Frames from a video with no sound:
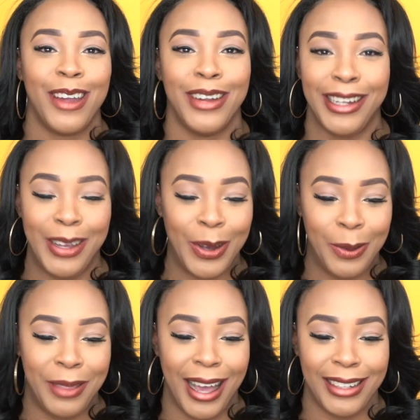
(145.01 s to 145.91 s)
I really
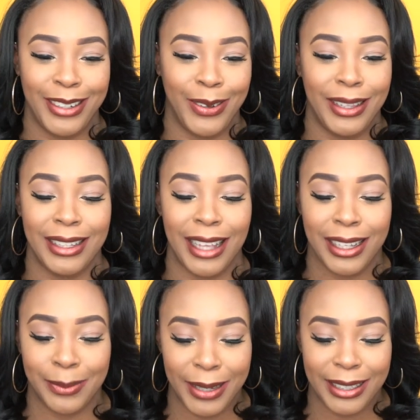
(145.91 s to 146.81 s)
hope that you know this
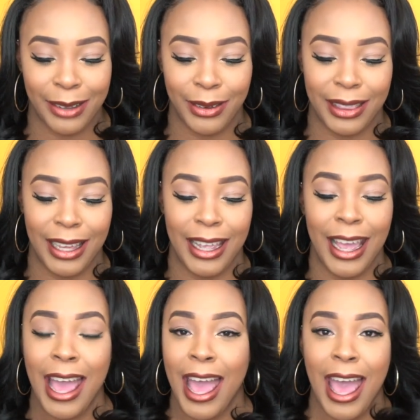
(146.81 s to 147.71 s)
explains
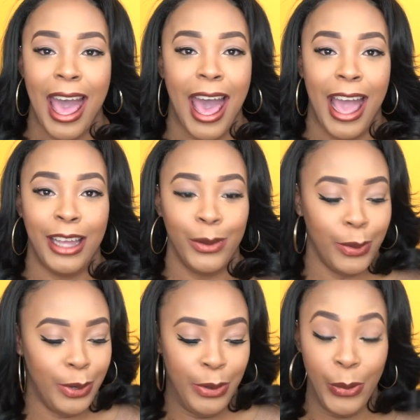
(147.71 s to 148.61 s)
everything I
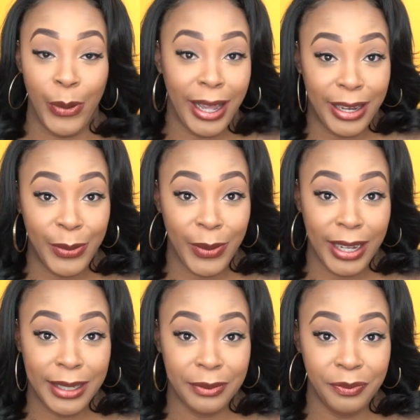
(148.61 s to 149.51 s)
don't know
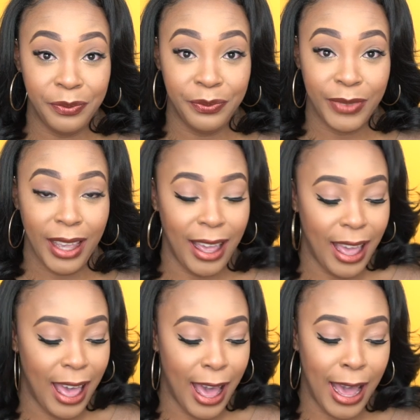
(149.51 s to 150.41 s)
anyone
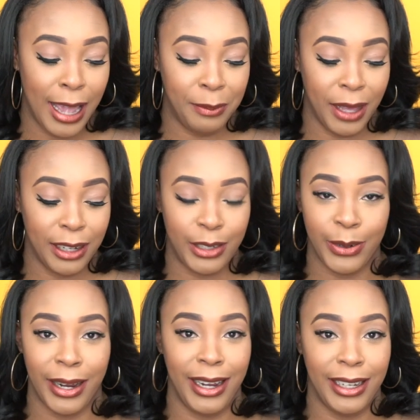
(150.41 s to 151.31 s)
I'm not
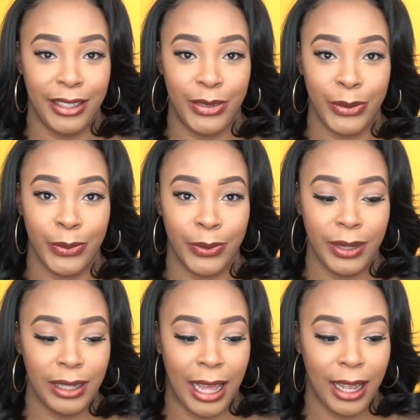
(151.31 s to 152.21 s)
trying
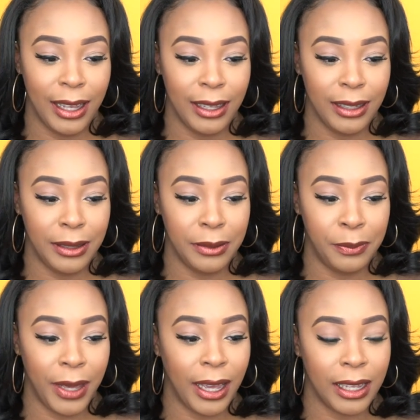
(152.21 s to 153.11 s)
to like
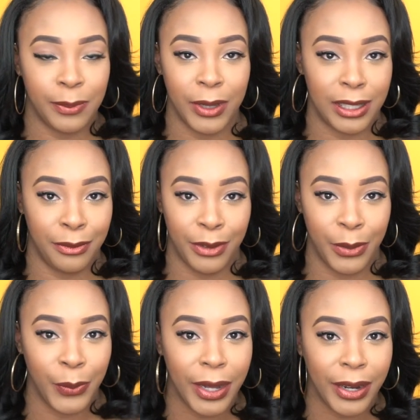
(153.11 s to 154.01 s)
pick a
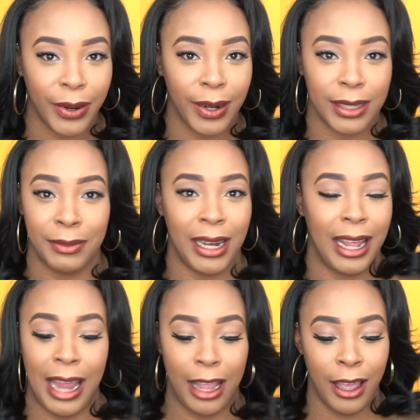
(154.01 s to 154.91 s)
specific winner or something
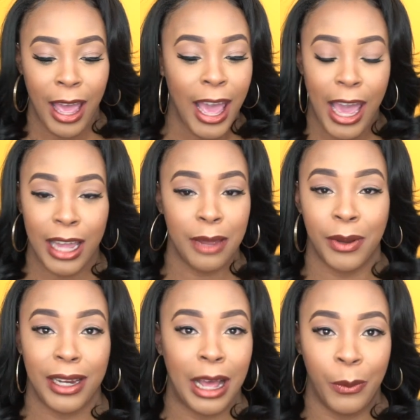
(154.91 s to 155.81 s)
like like
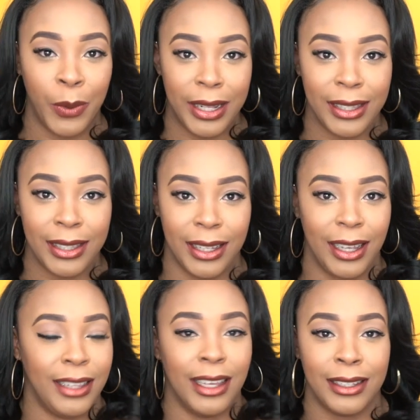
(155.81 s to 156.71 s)
anybody that wins
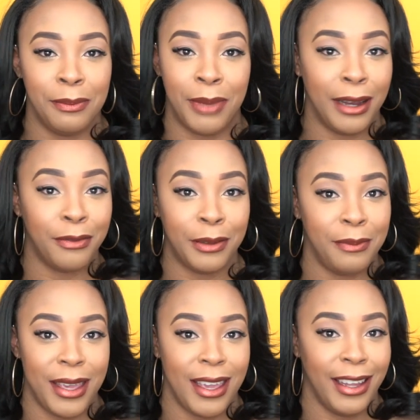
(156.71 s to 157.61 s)
it doesn't
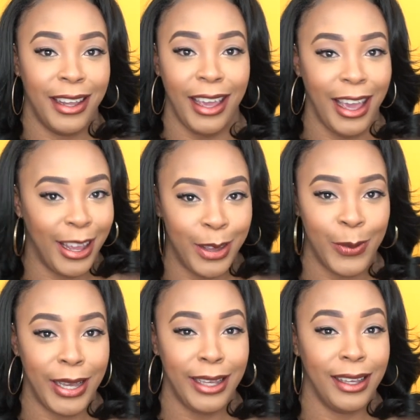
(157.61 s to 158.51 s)
benefit me in any
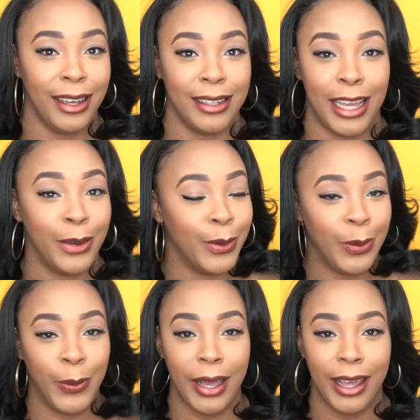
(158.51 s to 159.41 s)
way because I don't
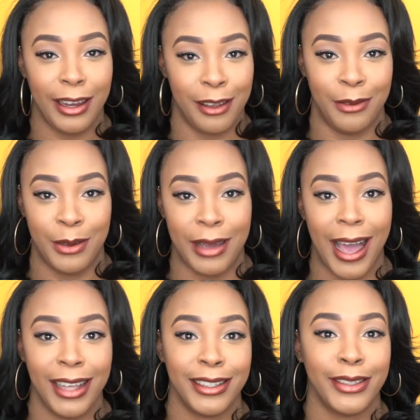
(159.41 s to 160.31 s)
know any of you
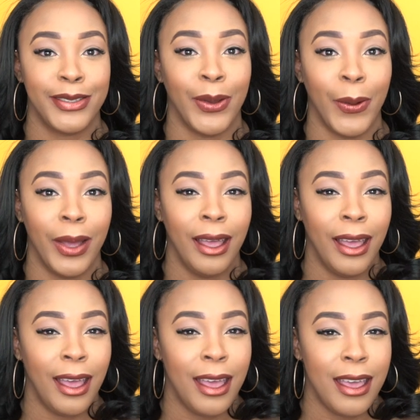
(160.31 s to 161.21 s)
guys so
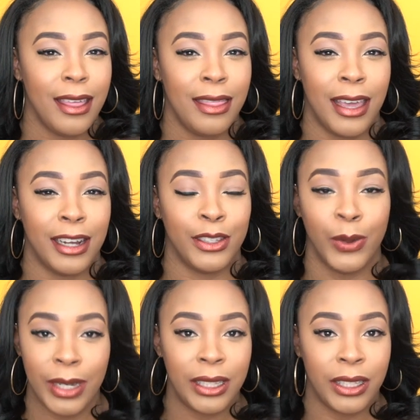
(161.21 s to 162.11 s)
there's
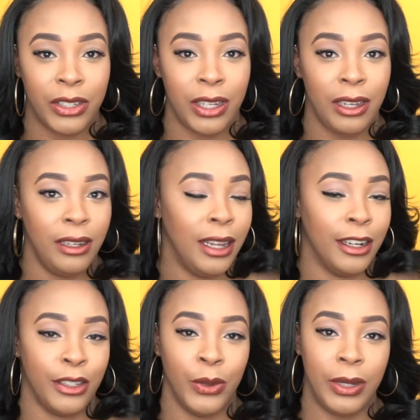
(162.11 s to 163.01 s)
no need to cheat
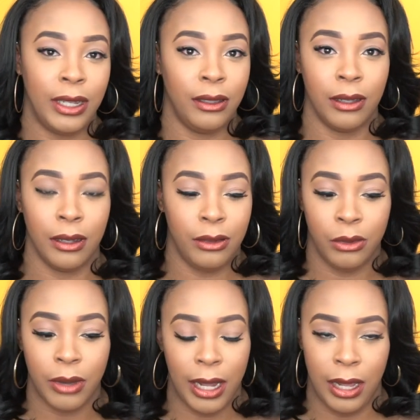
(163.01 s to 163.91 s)
there's no need to
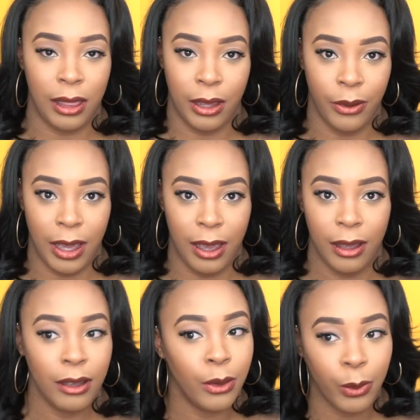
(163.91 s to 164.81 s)
do anything
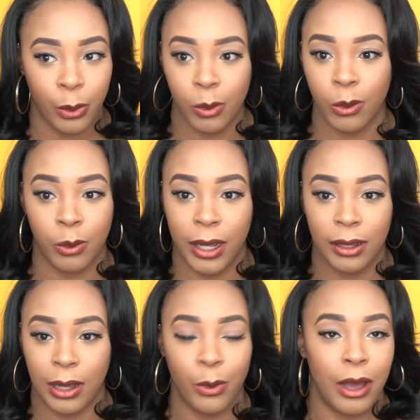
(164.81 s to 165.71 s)
okay who
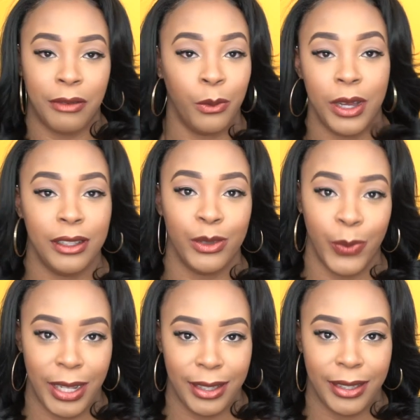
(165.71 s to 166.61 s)
wins whoever
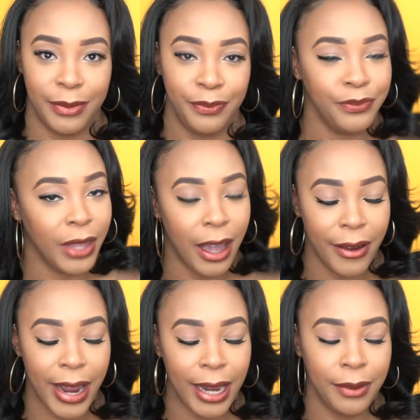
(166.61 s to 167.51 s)
wins wins
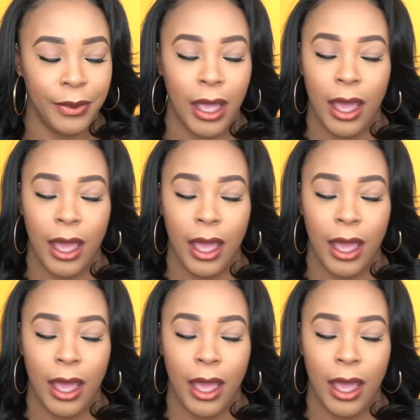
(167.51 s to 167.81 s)
Alright?